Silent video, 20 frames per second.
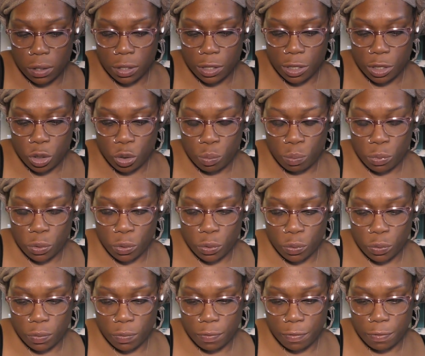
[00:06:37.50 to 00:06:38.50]
New
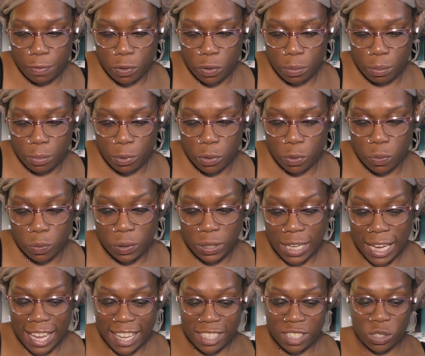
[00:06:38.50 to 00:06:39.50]
moon, full moon,
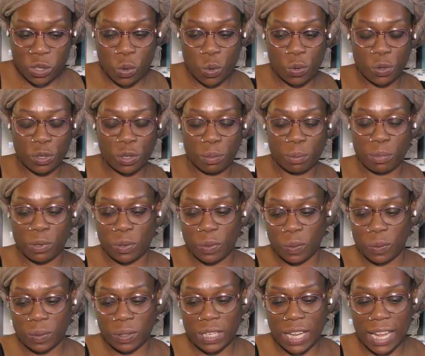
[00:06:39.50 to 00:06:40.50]
last quarter
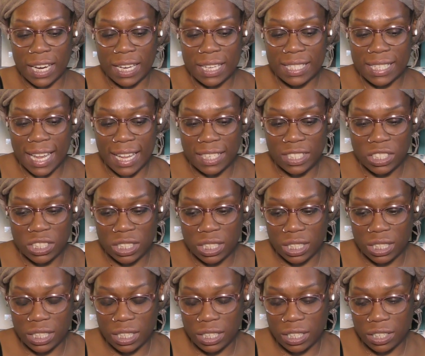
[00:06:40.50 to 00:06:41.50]
moon. A lot of
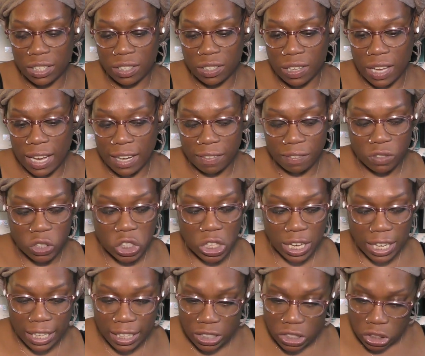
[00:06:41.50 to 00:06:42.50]
tension here, a lot of
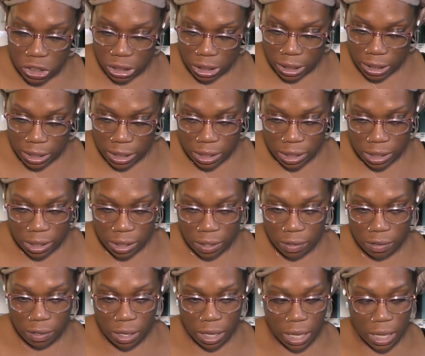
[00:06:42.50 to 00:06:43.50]
changes,
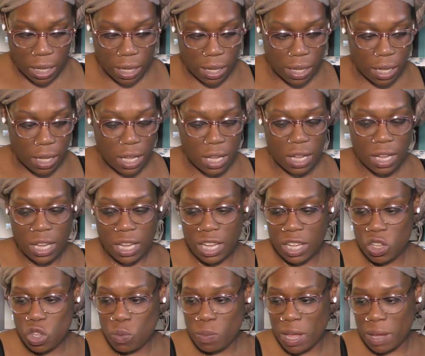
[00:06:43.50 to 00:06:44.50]
okay?
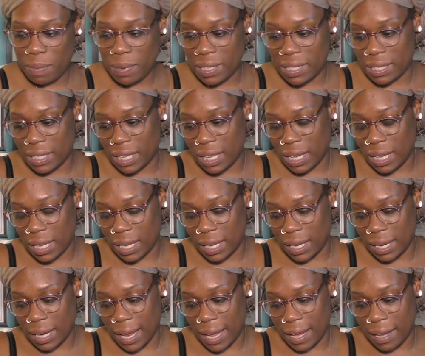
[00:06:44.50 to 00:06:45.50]
You may be seeing a
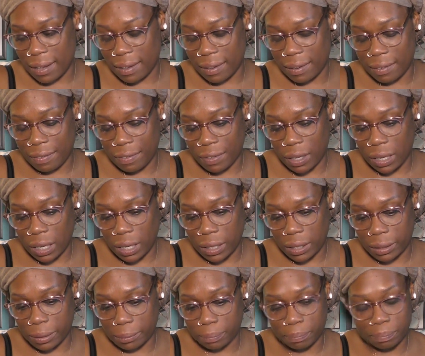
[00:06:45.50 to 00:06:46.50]
lot of
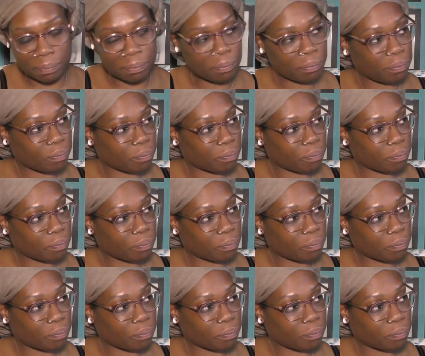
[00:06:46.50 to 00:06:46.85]
um,